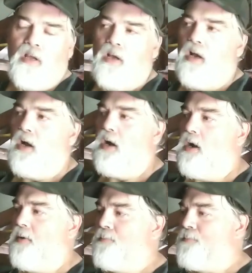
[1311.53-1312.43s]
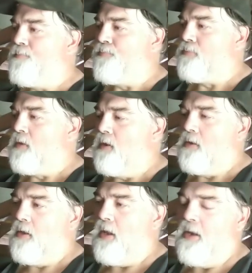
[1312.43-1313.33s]
And
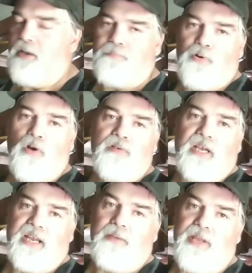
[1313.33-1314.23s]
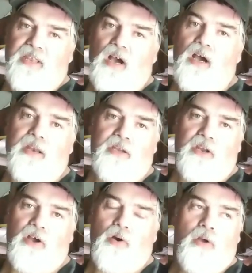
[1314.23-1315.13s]
it proves that it can be done.
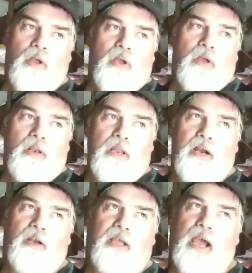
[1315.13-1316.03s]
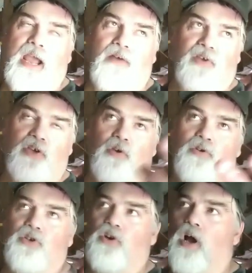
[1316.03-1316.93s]
You know, literally I have a
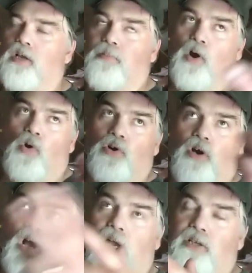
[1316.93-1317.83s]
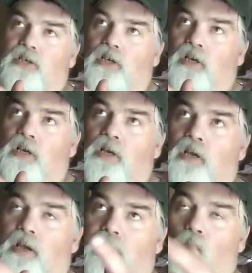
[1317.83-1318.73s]
huge garage. My whole garage
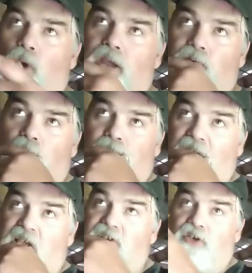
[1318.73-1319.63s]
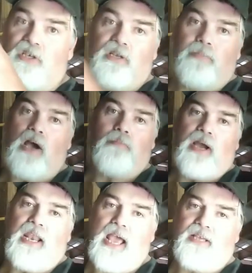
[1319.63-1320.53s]
and weight room takes just about
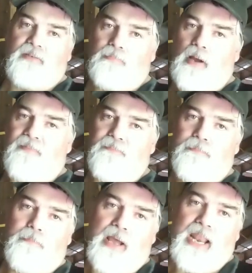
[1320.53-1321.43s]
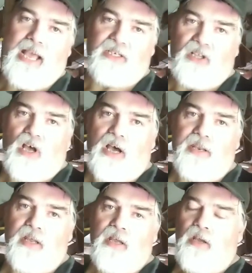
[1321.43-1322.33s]
my last
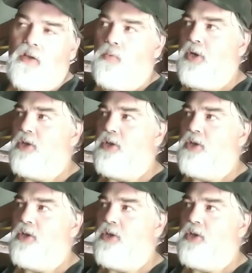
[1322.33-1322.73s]
lot. We